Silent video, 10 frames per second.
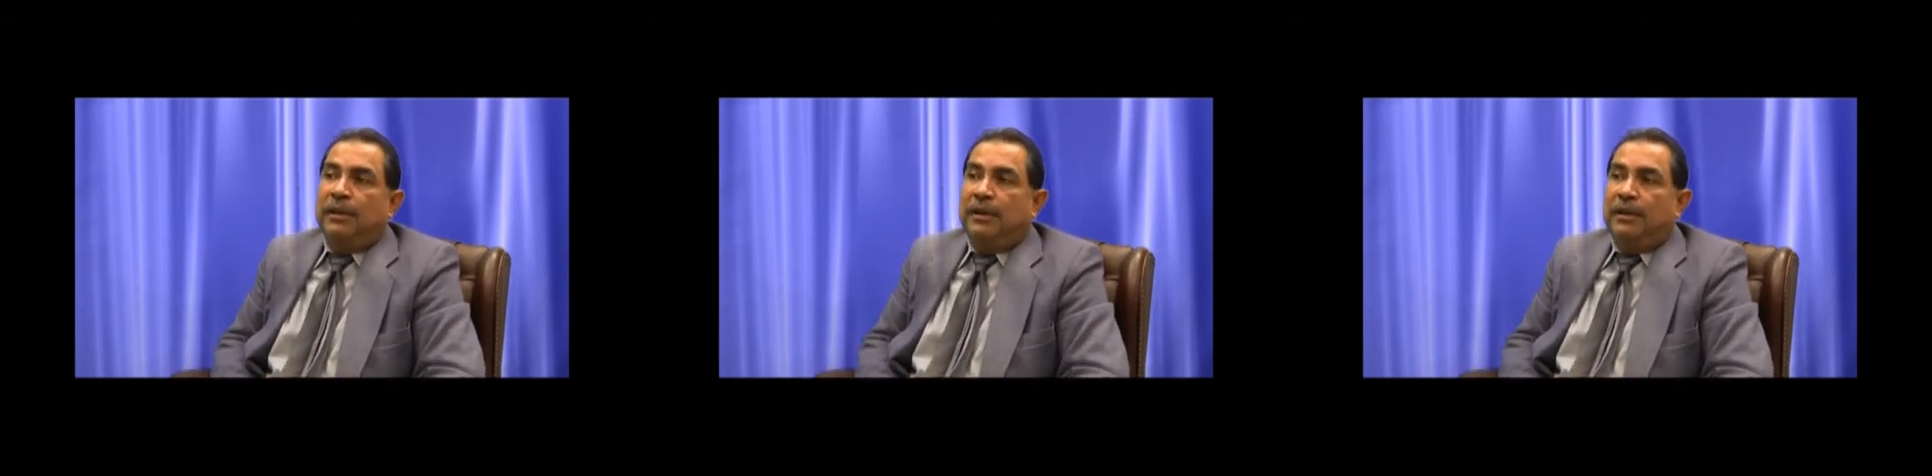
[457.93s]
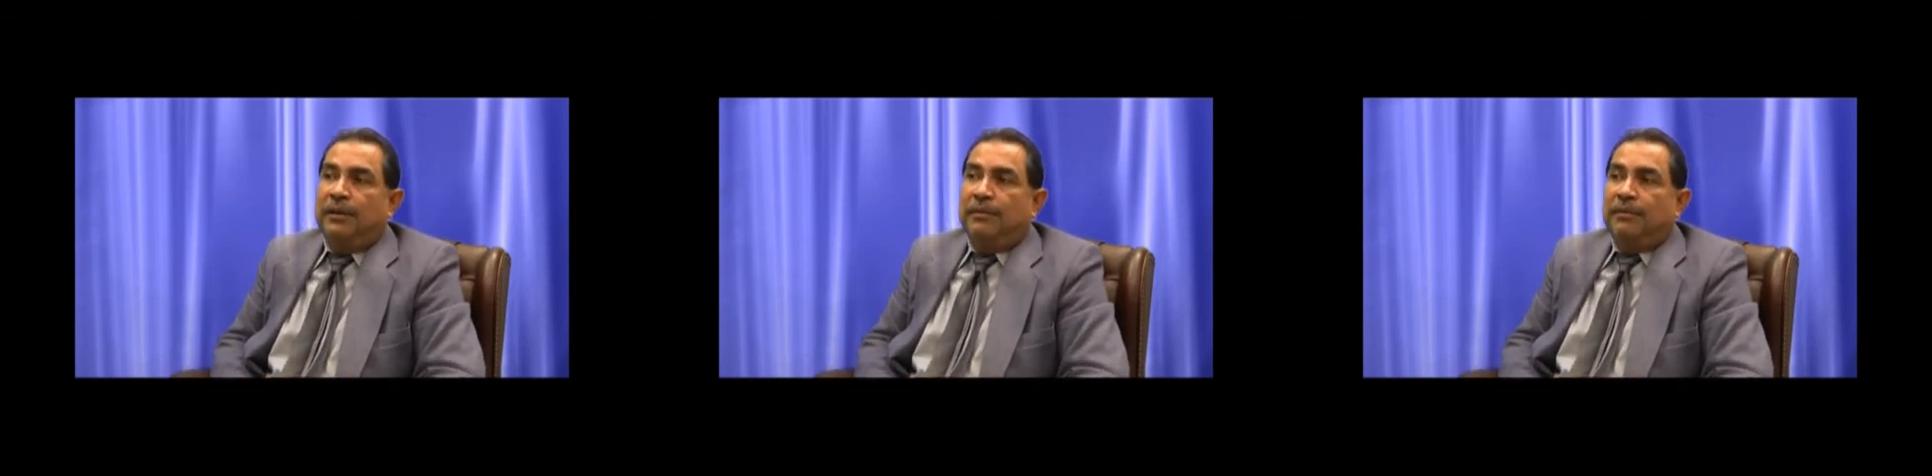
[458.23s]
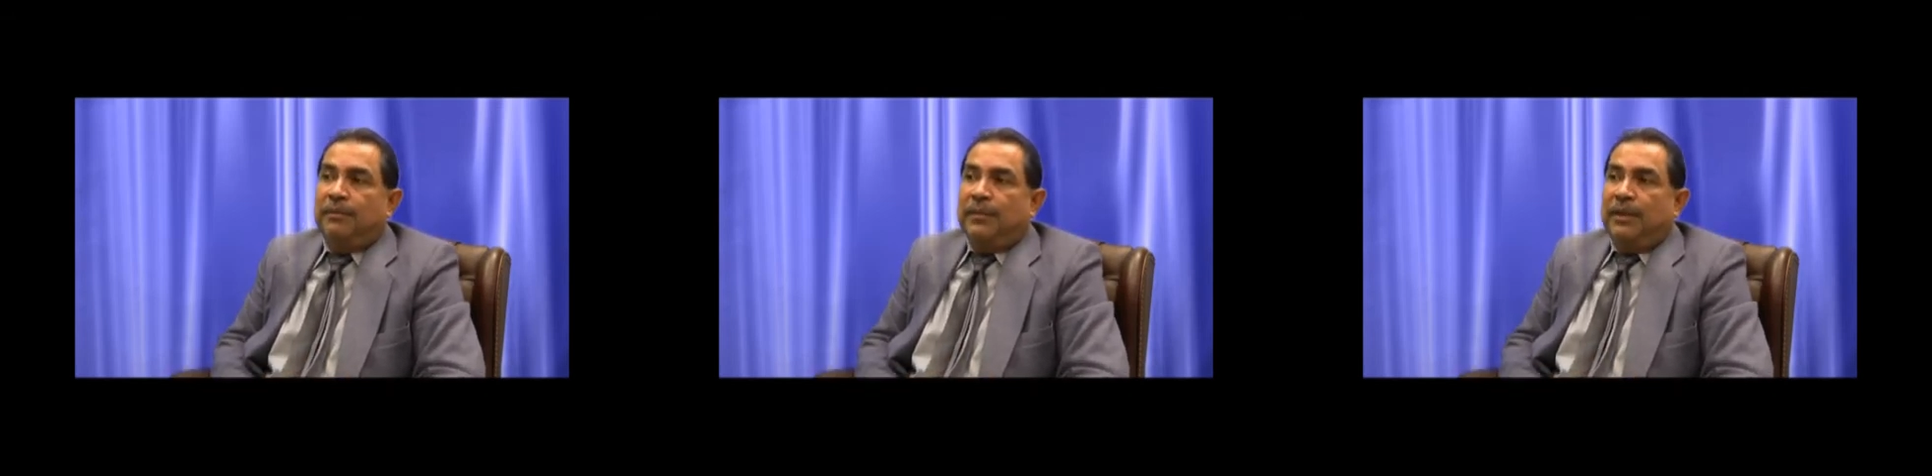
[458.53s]

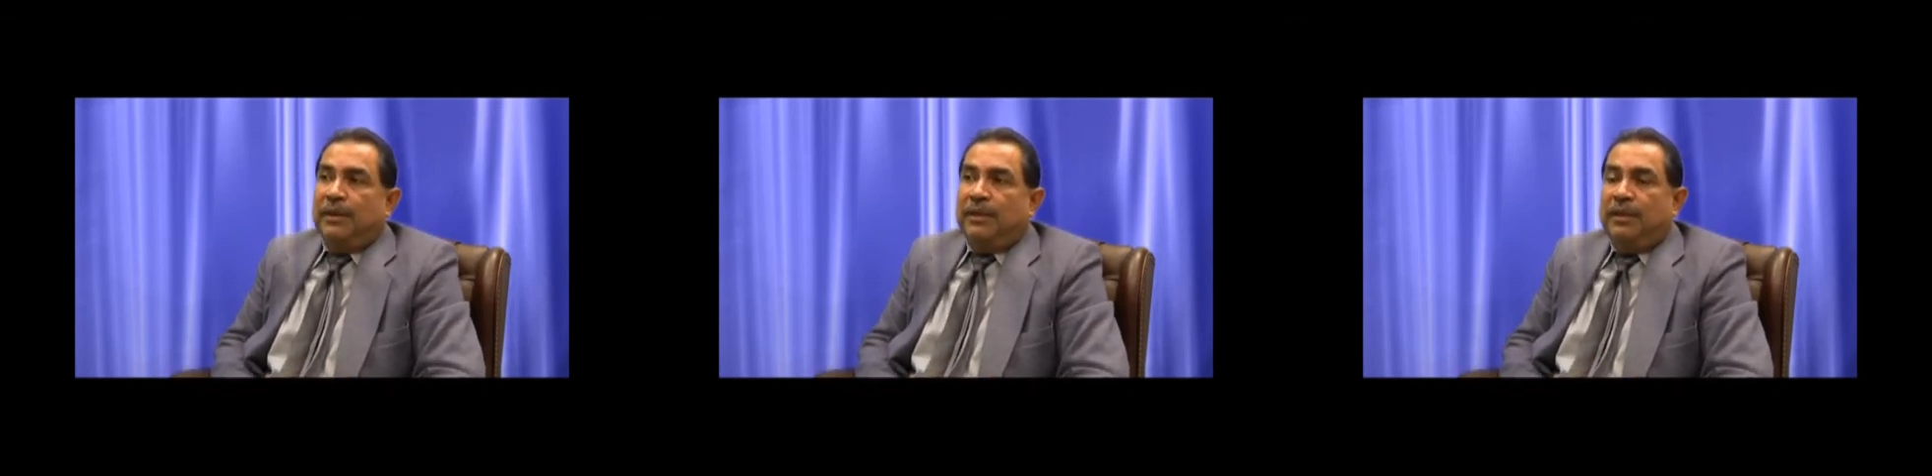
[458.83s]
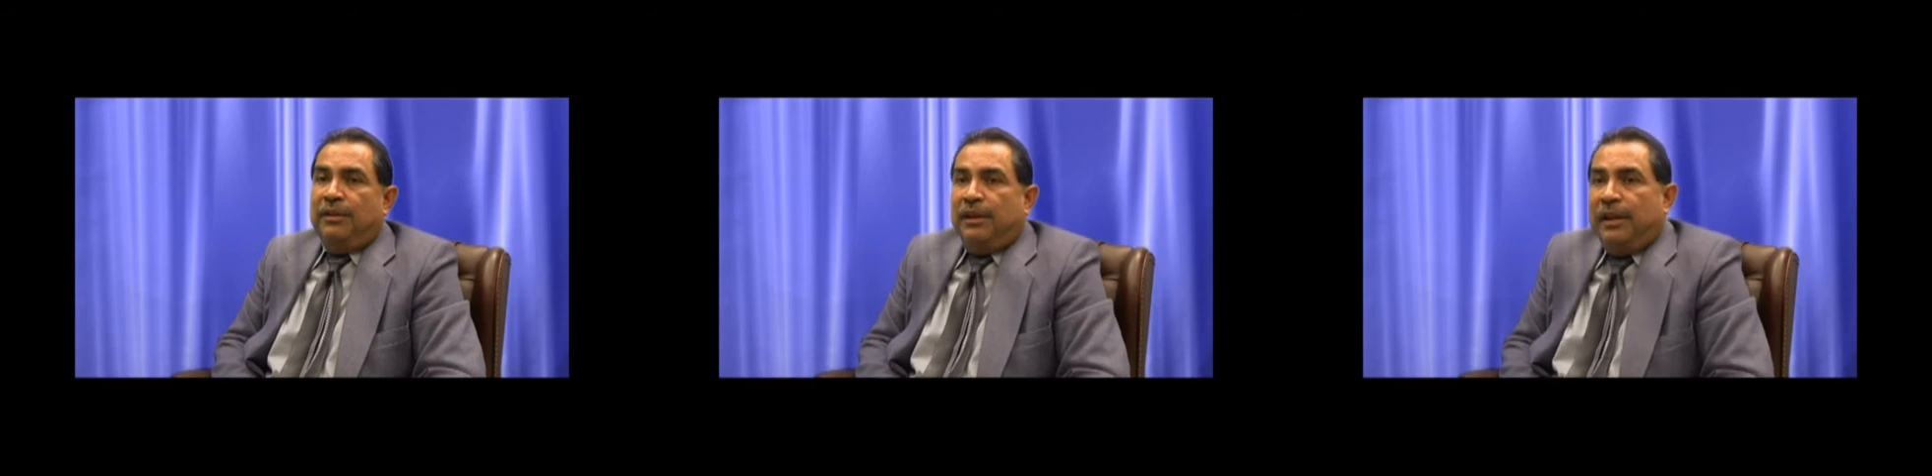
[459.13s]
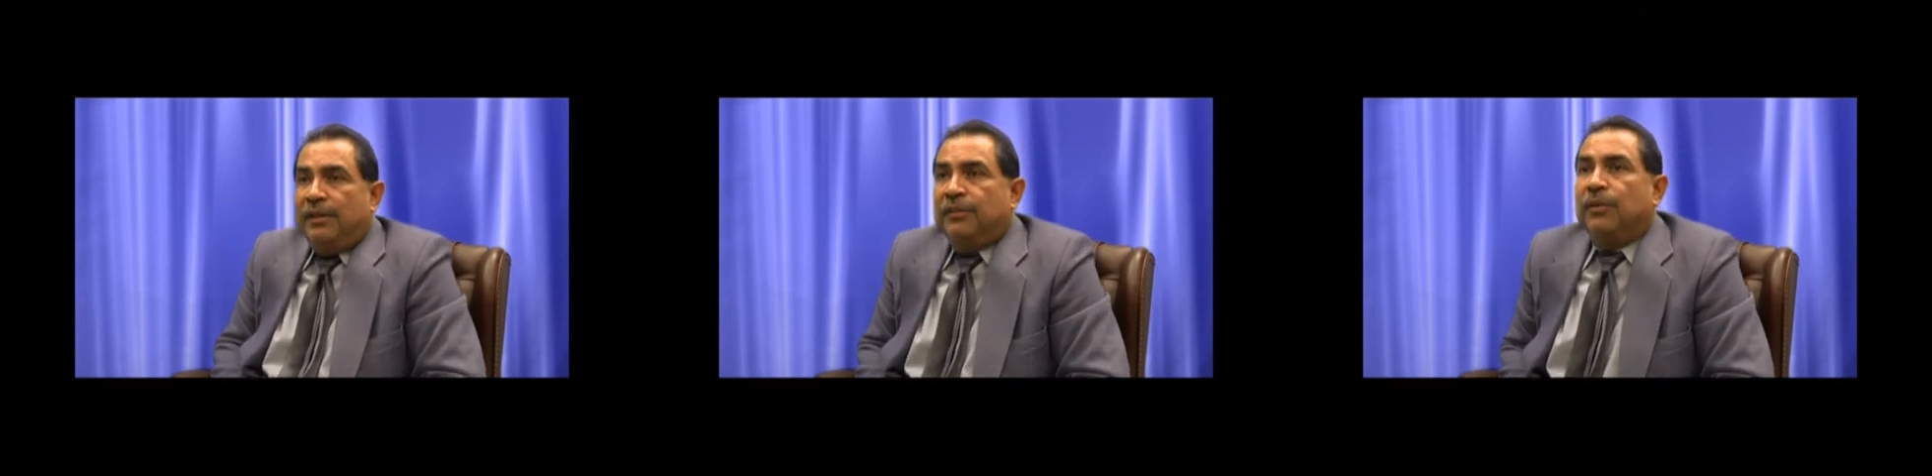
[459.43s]
The union
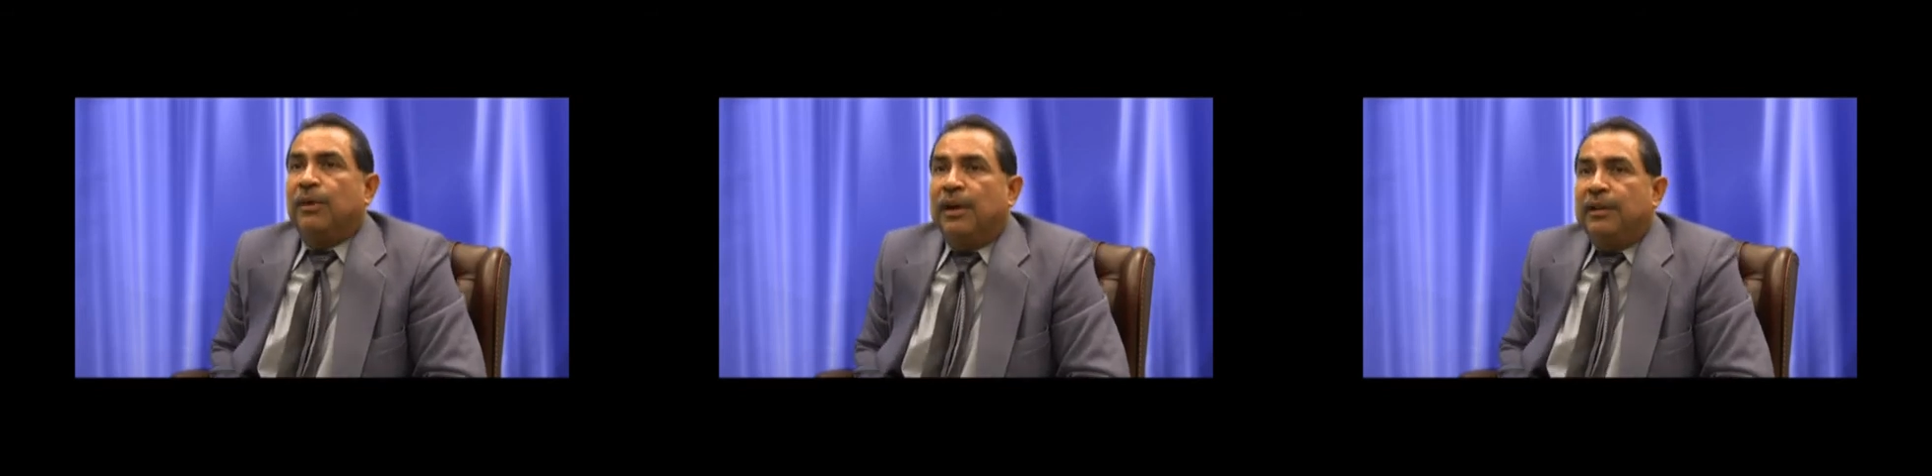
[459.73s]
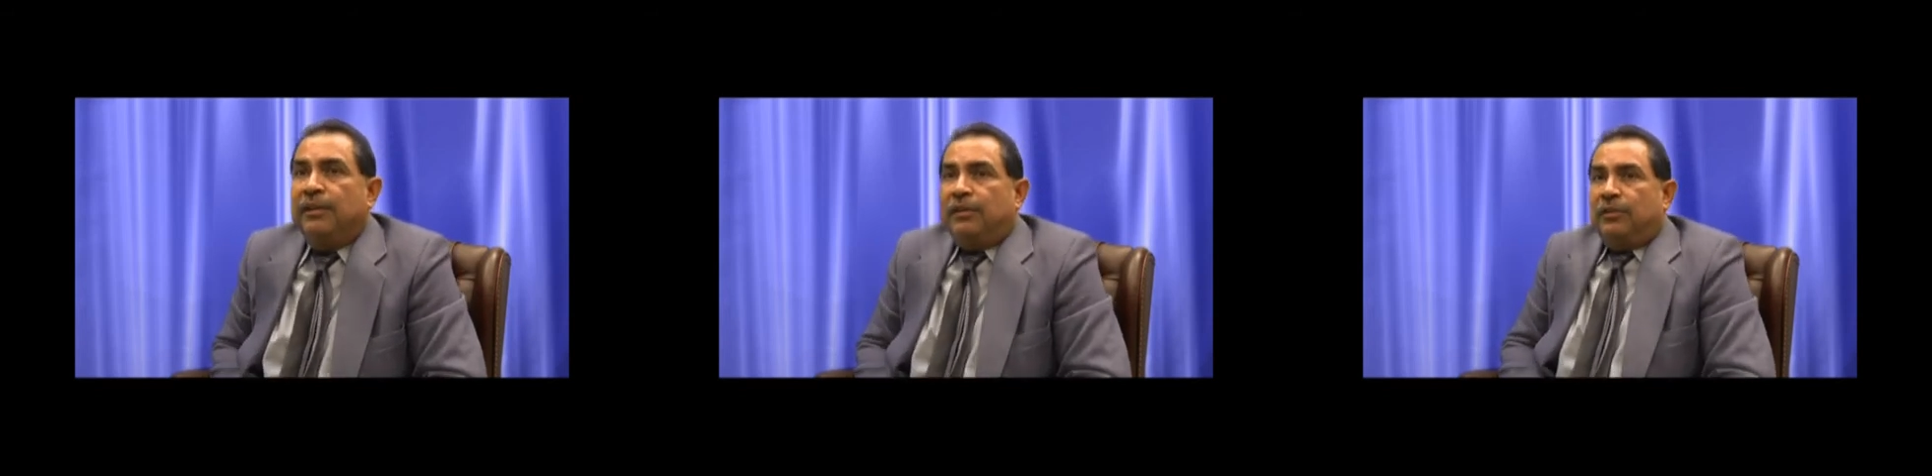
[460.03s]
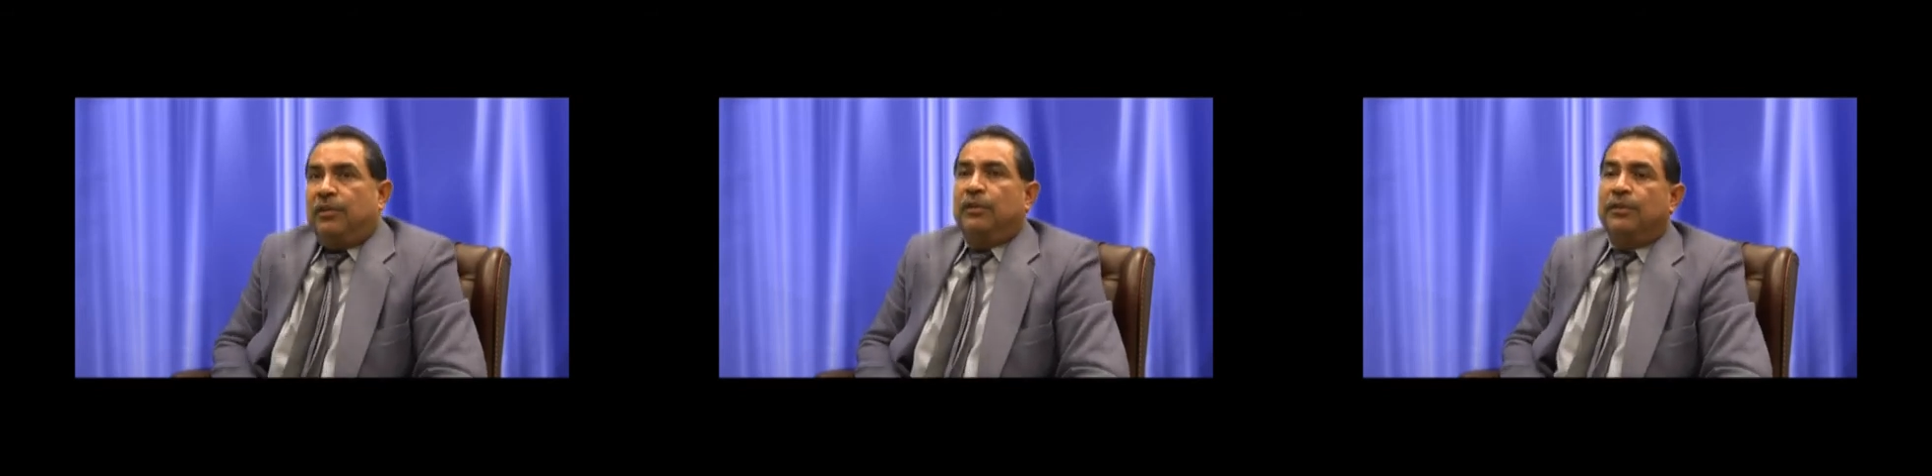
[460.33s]
has the right
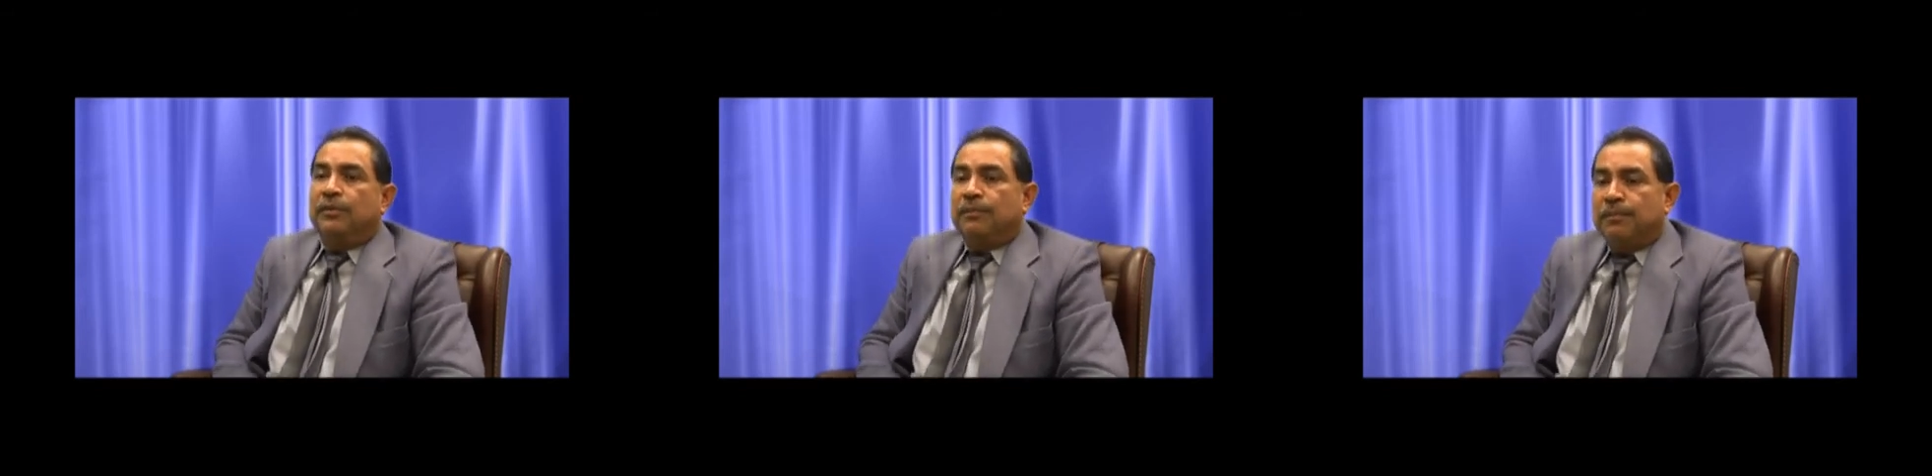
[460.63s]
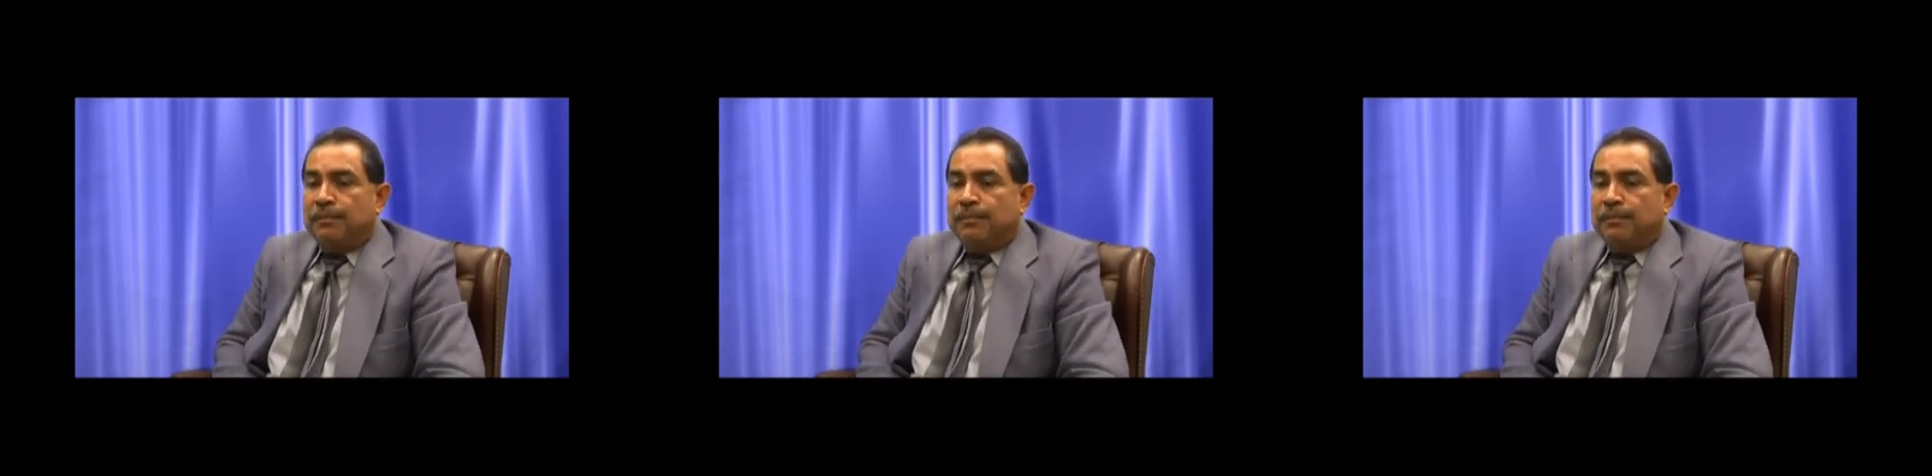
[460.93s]
to